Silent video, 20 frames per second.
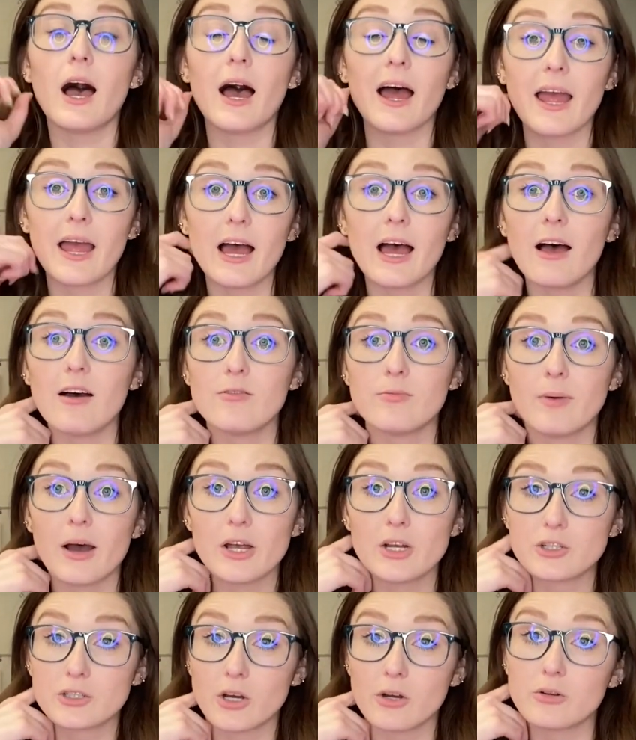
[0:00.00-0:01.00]
have
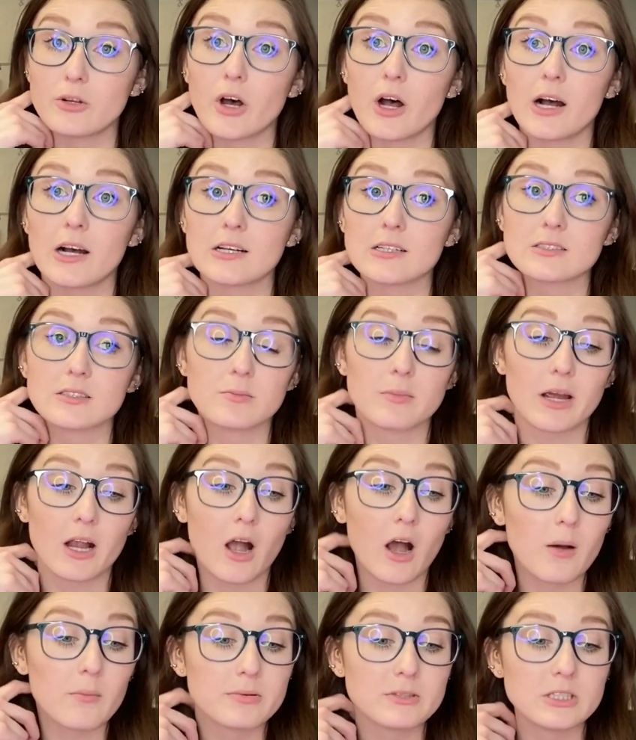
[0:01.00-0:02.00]
my show dogs and my
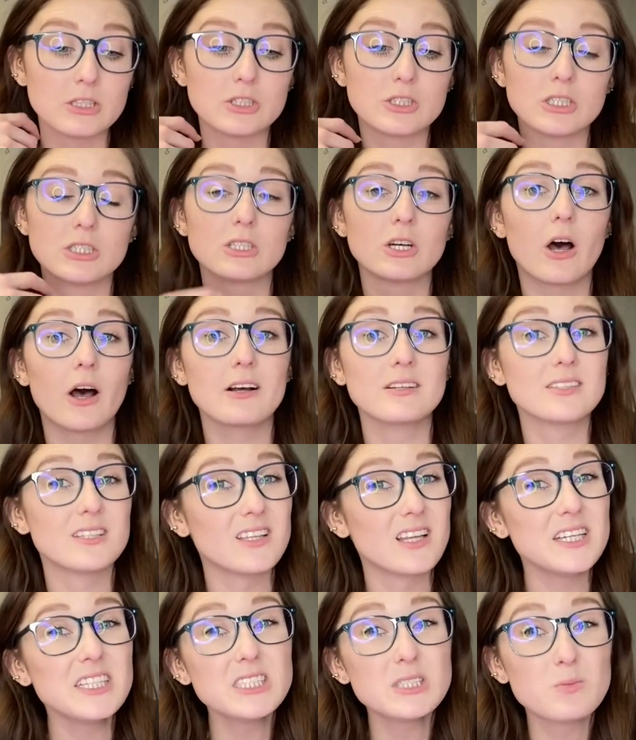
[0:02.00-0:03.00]
competition dogs,
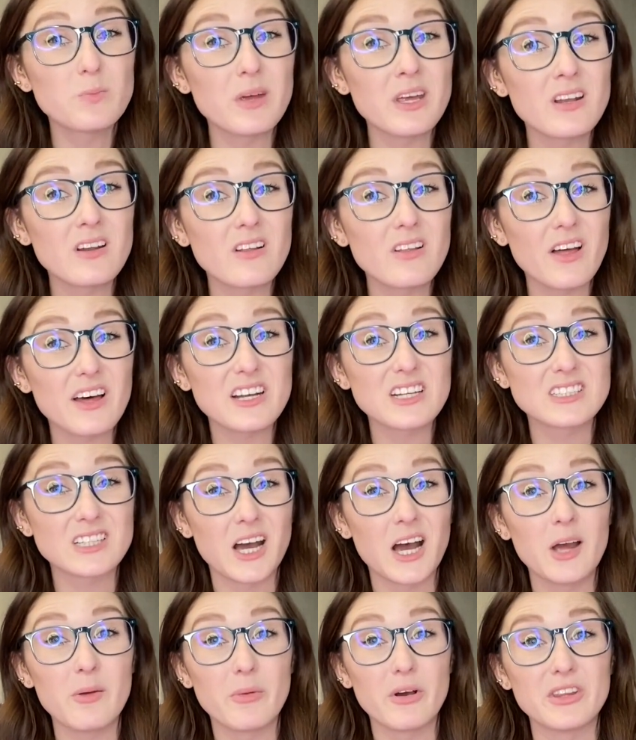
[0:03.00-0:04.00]
and they spend a lot of
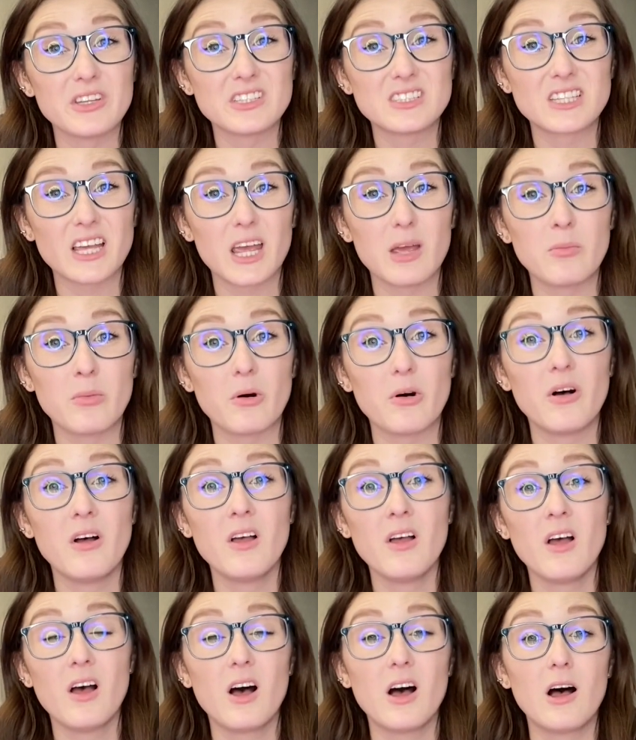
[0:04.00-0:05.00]
time this table,
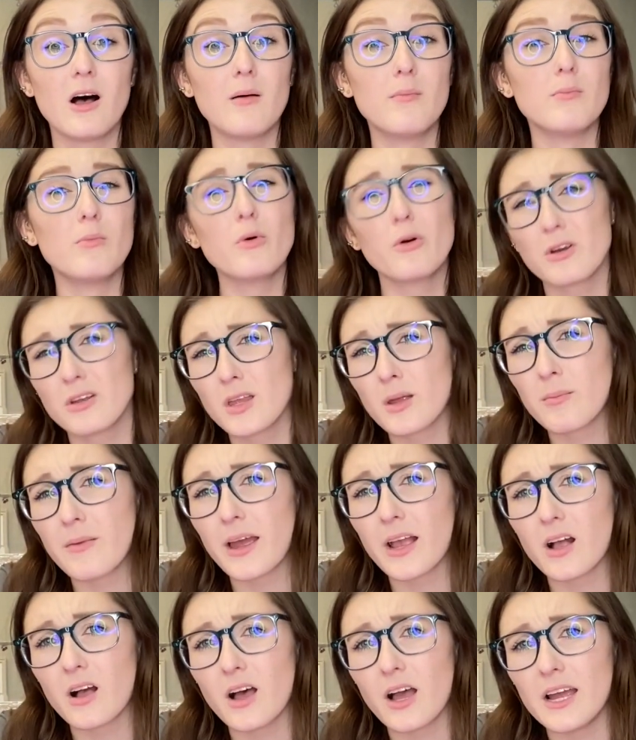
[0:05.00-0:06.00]
more than
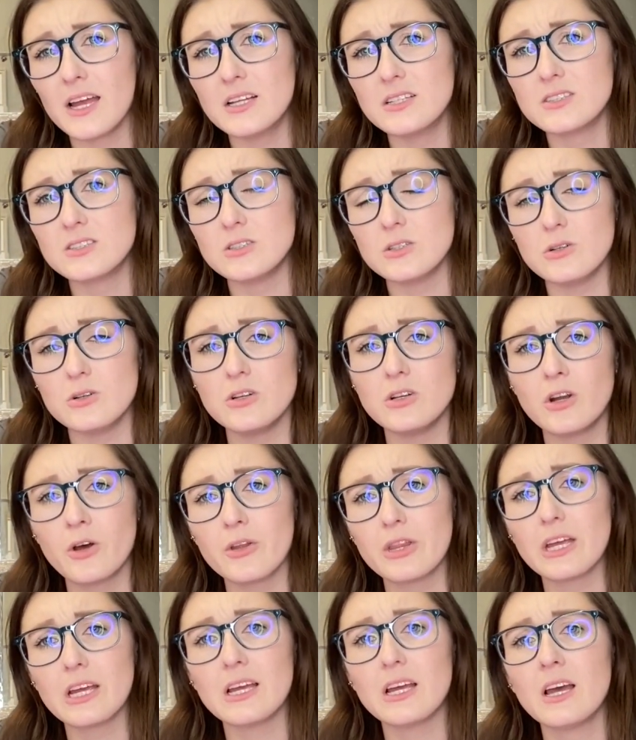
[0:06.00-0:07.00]
my clients do. You
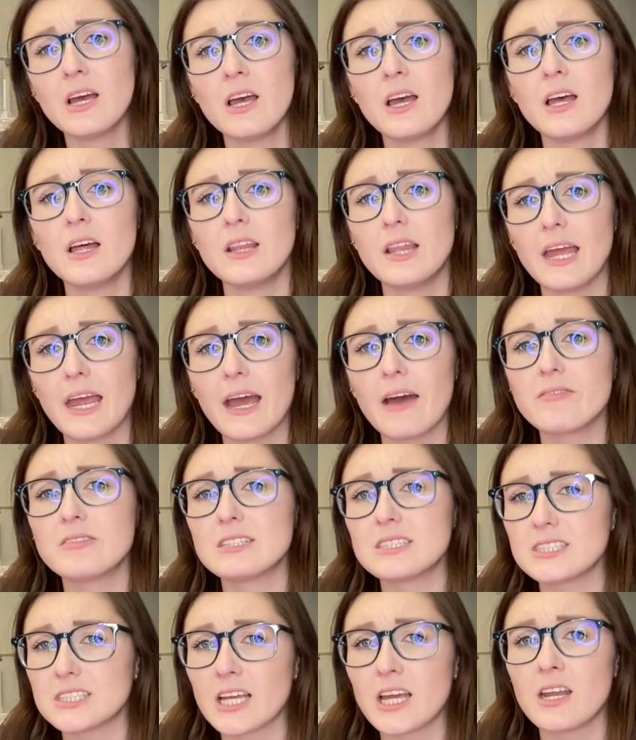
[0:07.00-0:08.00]
know, they have
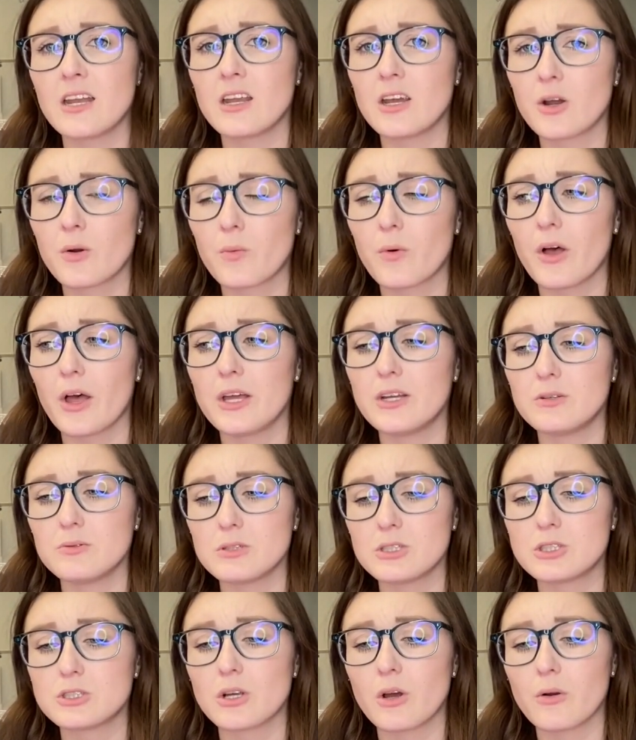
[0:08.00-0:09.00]
to stand here while I do
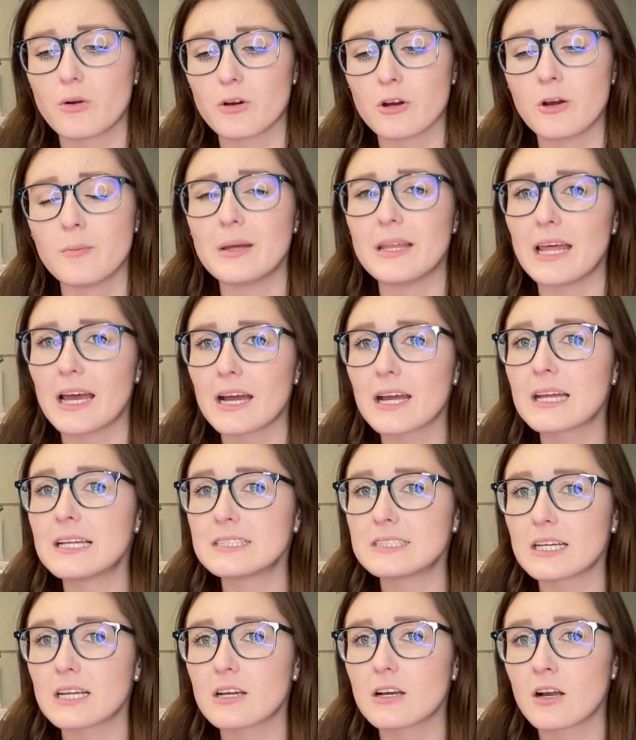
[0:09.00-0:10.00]
a show groom, and that
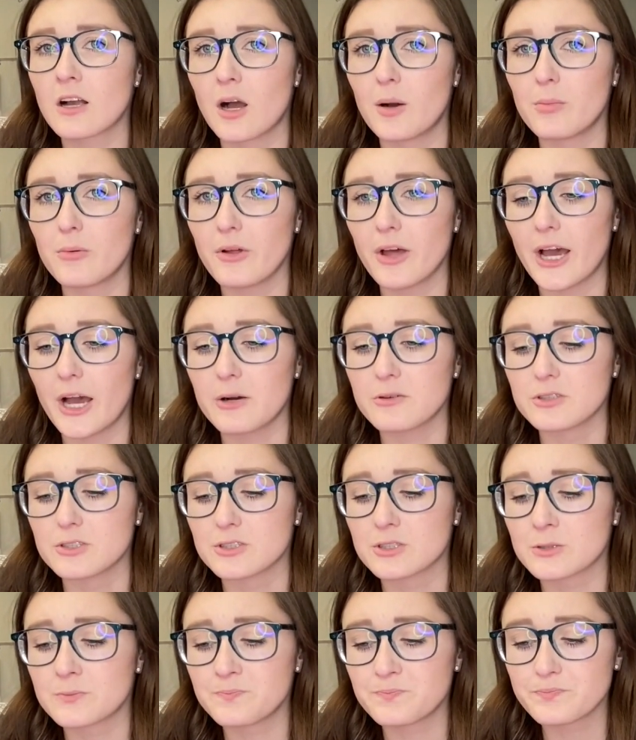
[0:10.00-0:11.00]
can take a couple
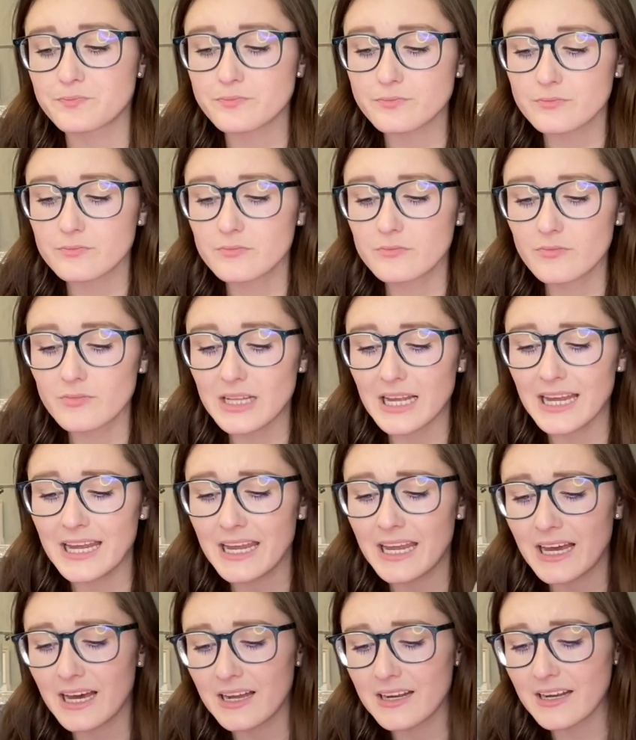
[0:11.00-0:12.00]
hours,
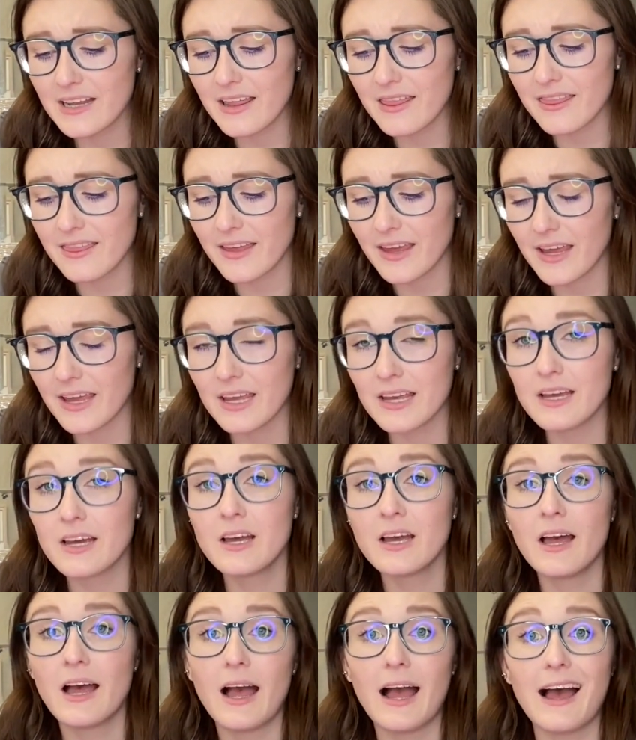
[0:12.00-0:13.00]
and they
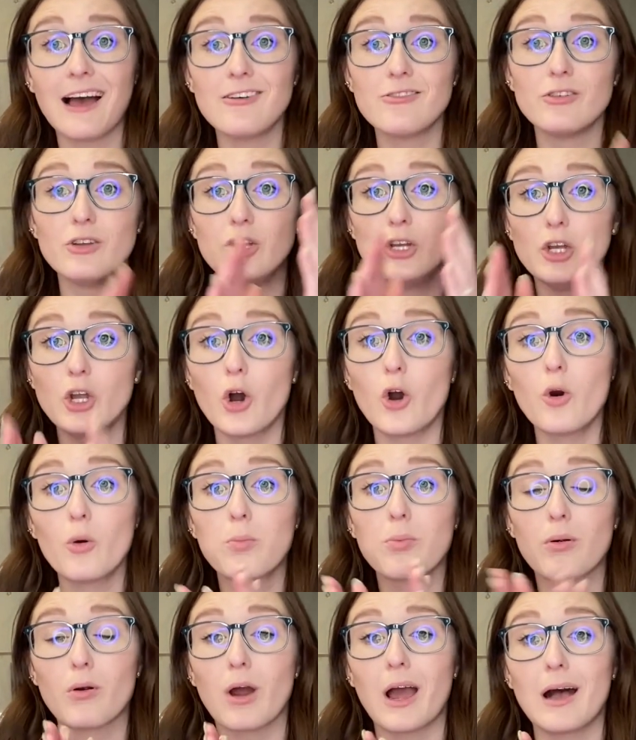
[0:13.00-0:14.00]
have no
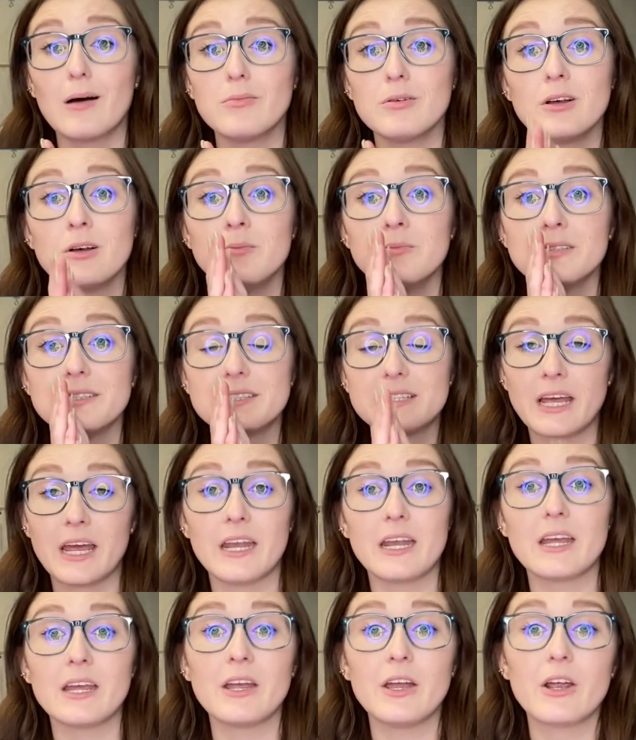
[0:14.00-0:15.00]
problem
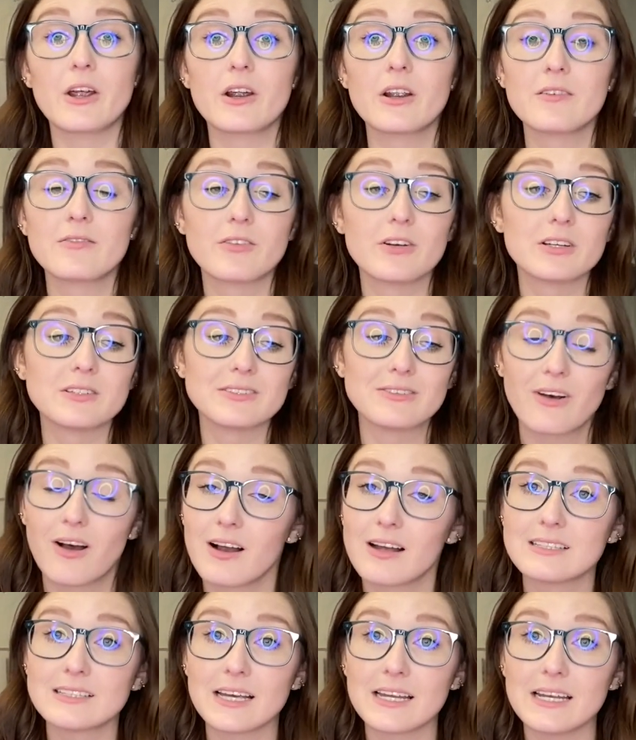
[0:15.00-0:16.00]
standing here for as
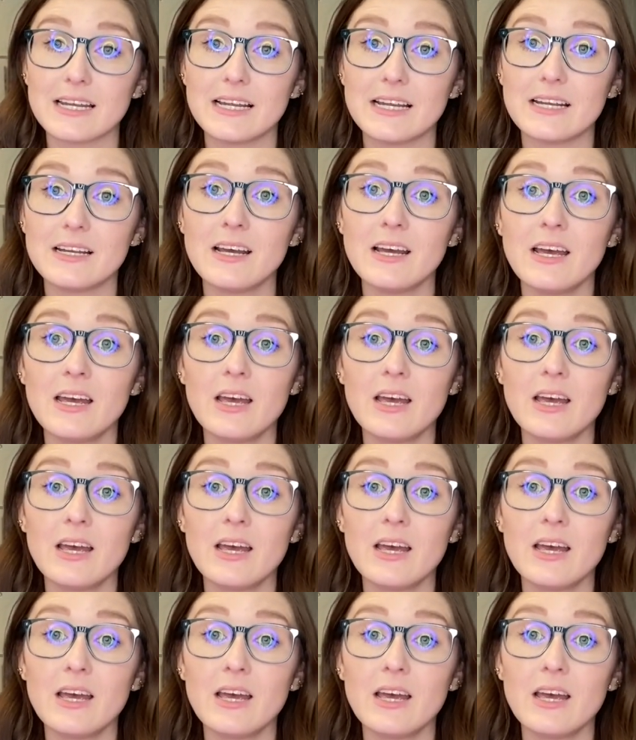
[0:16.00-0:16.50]
long as I need